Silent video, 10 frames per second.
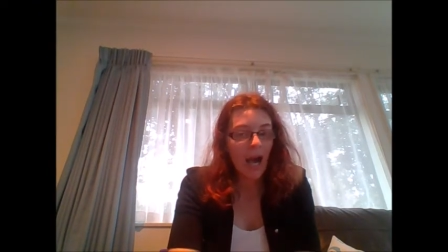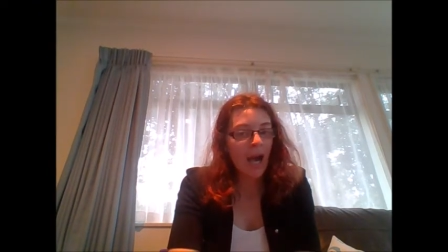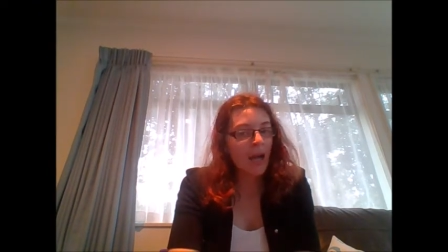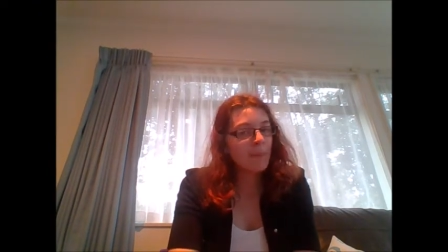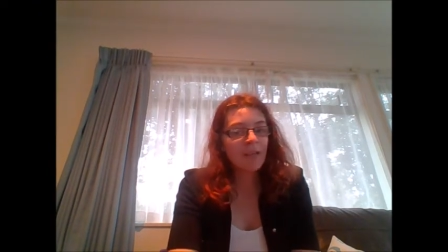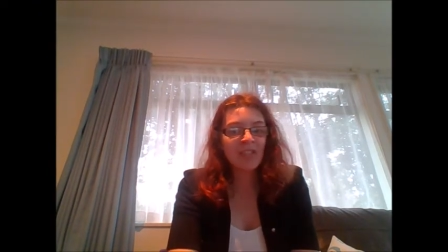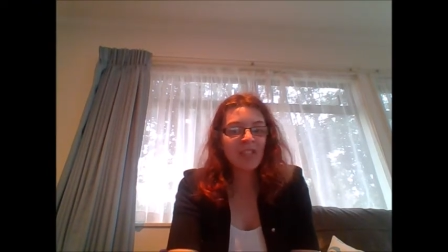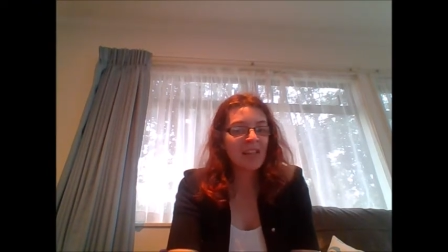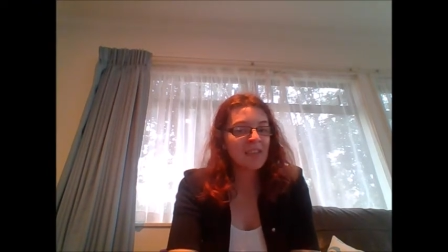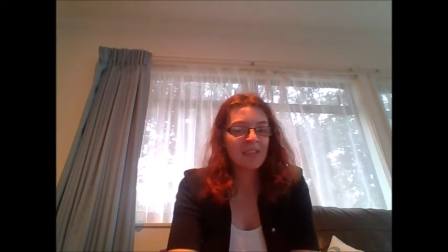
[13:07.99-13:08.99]
I might have
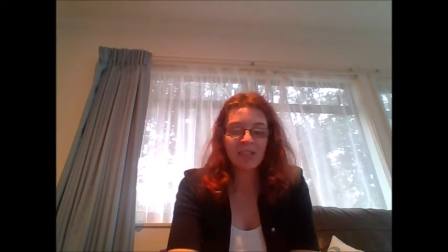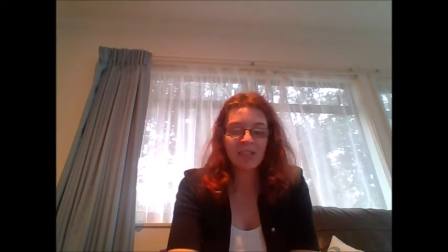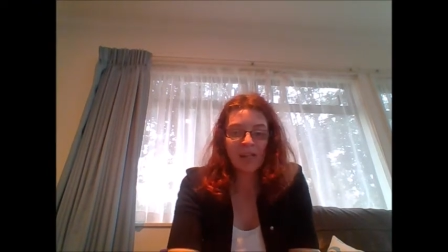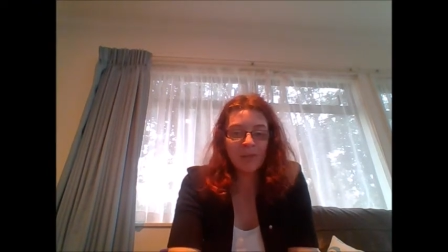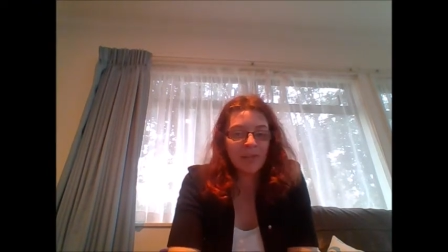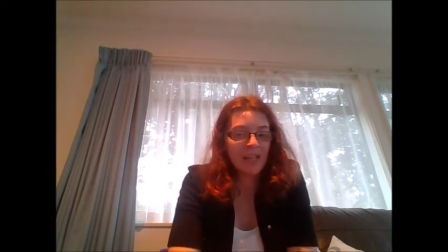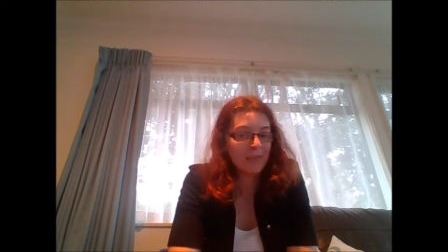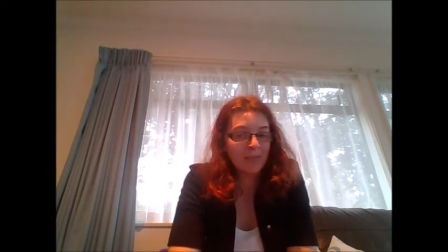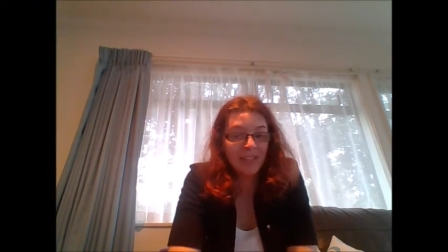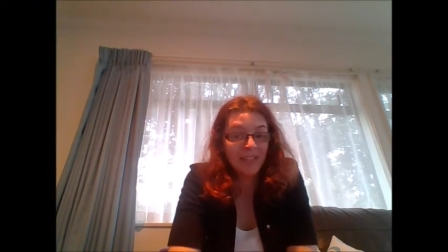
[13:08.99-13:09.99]
started this channel as
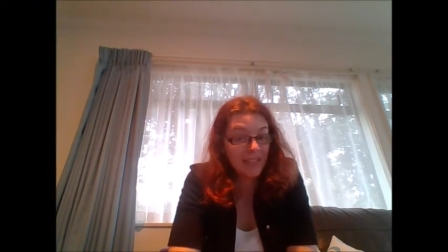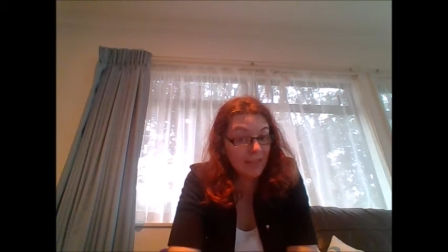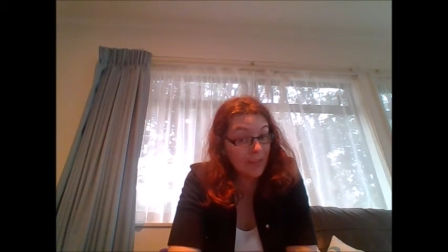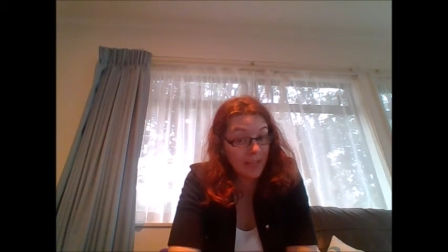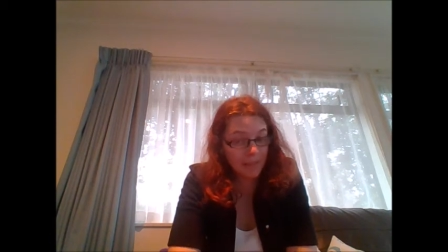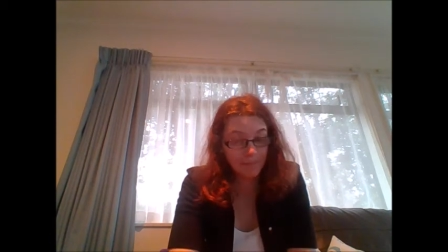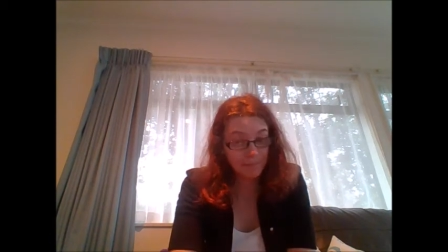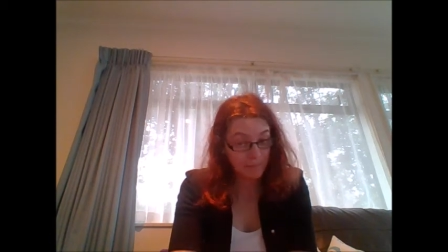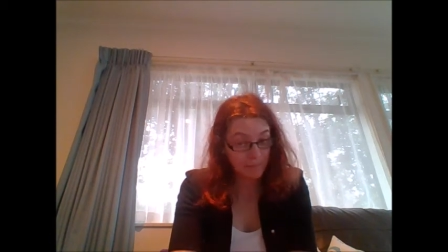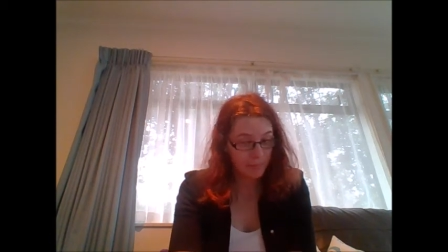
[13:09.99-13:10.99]
a venting thing.
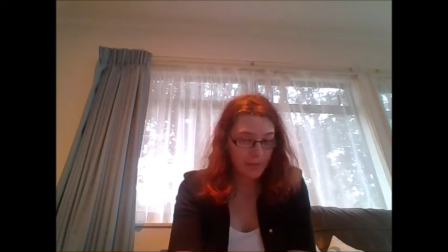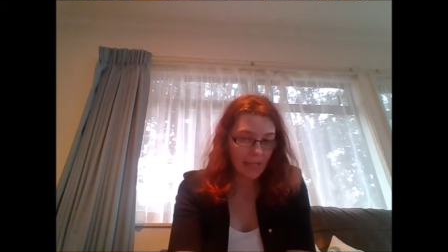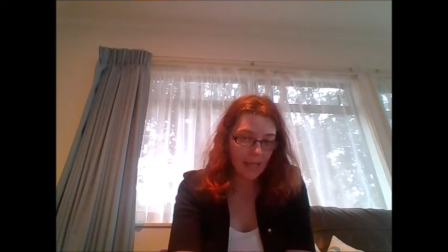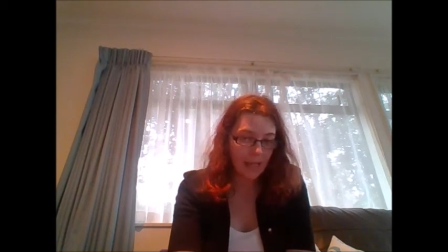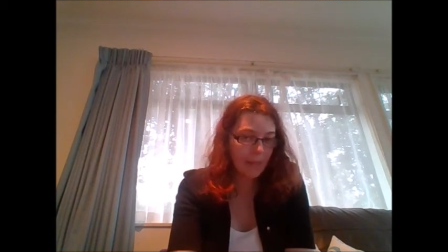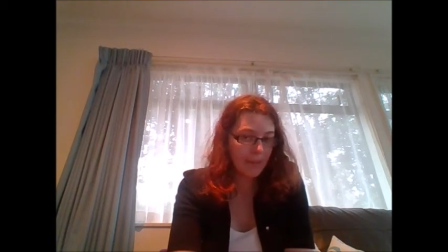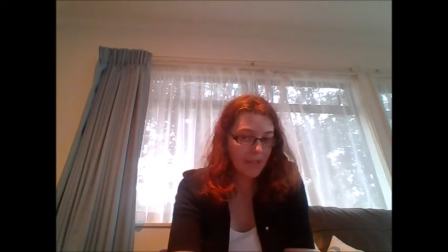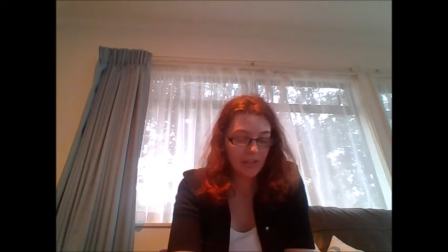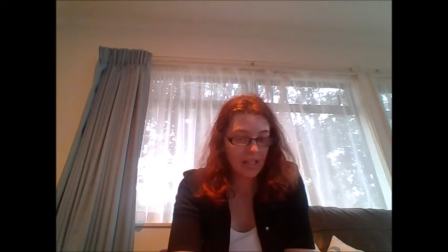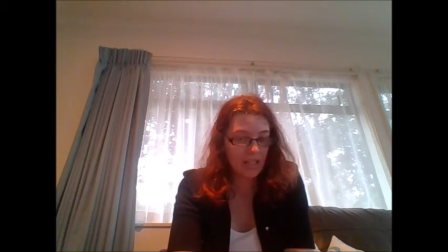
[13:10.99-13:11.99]
Hell, I might have
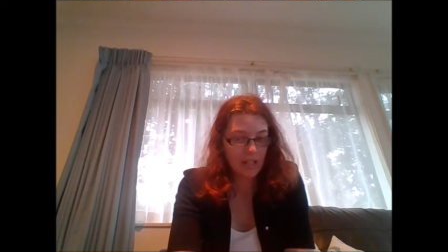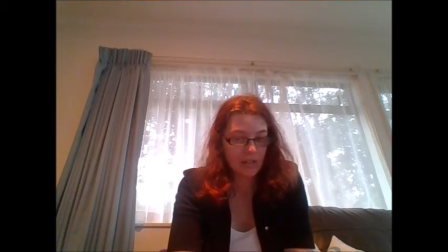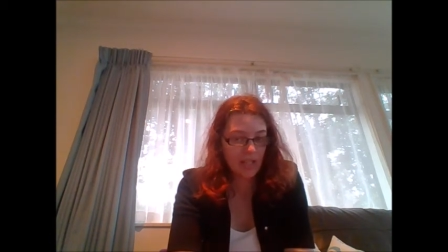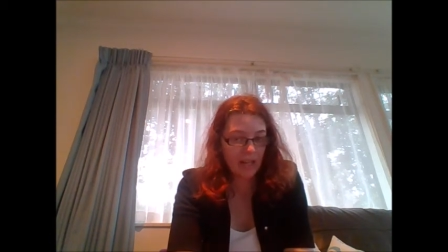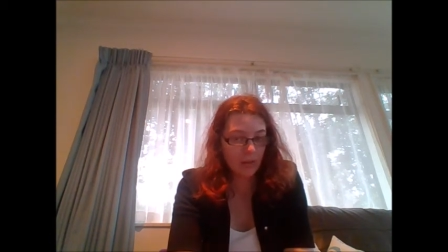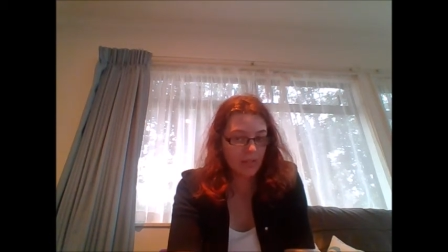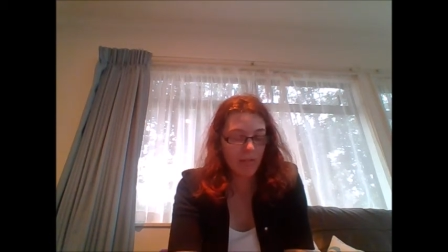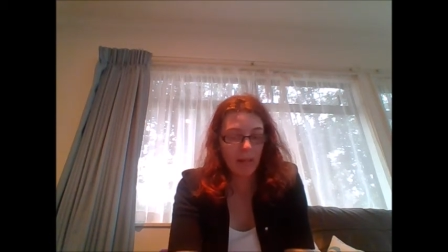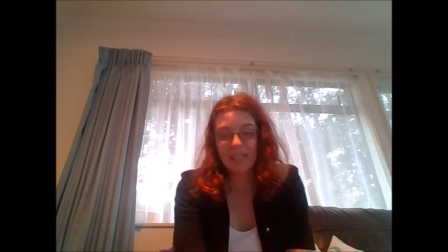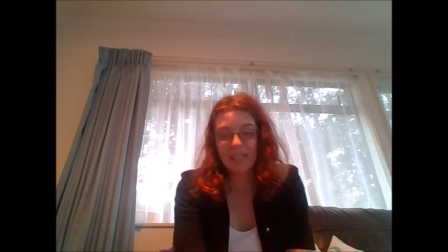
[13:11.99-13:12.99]
started this channel to
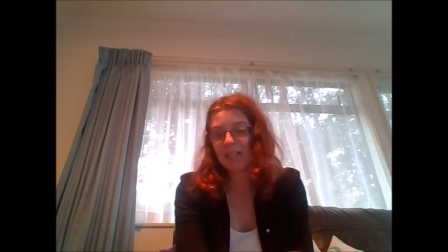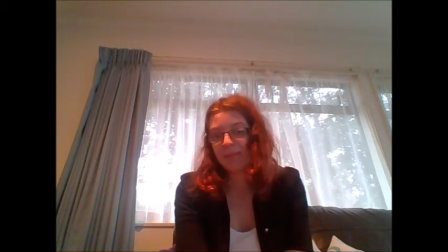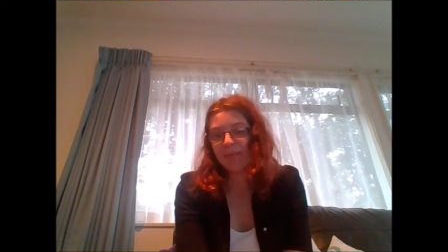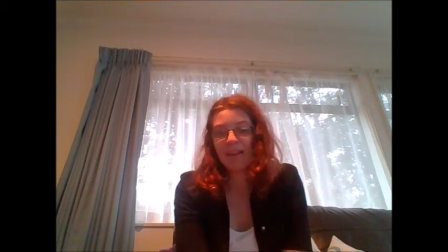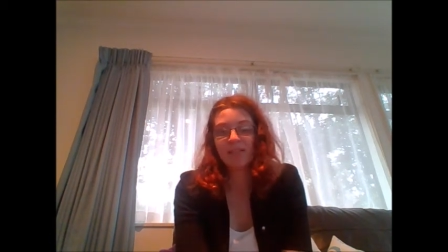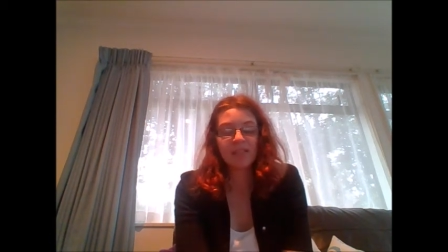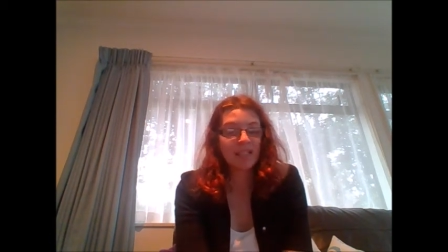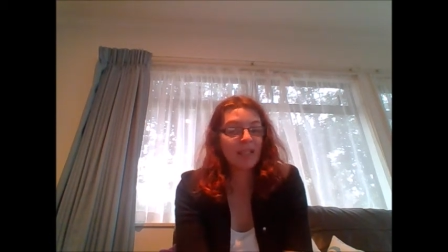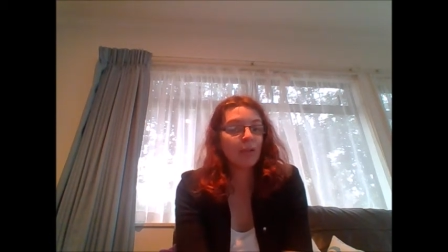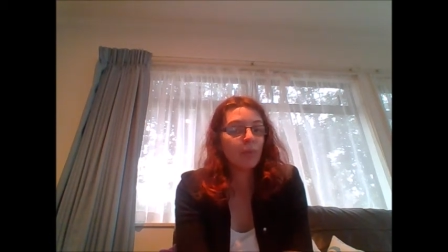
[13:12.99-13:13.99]
maybe get to 1,000 to
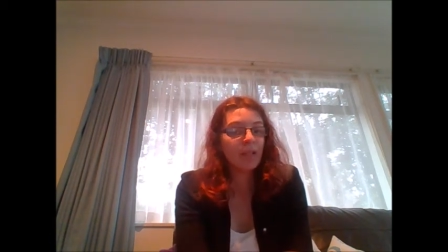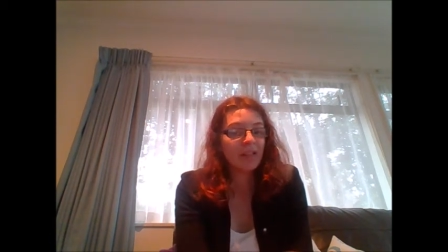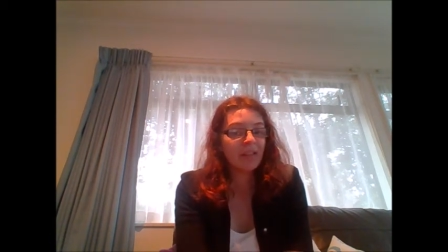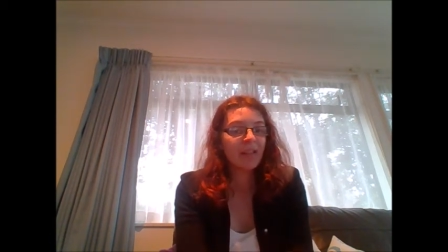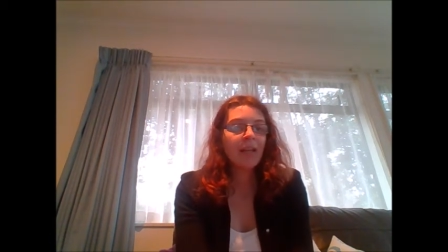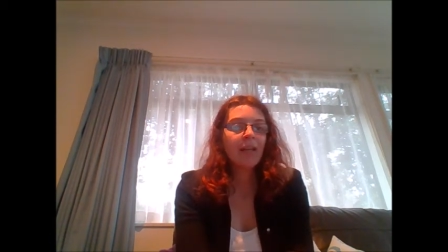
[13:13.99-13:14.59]
get off ones.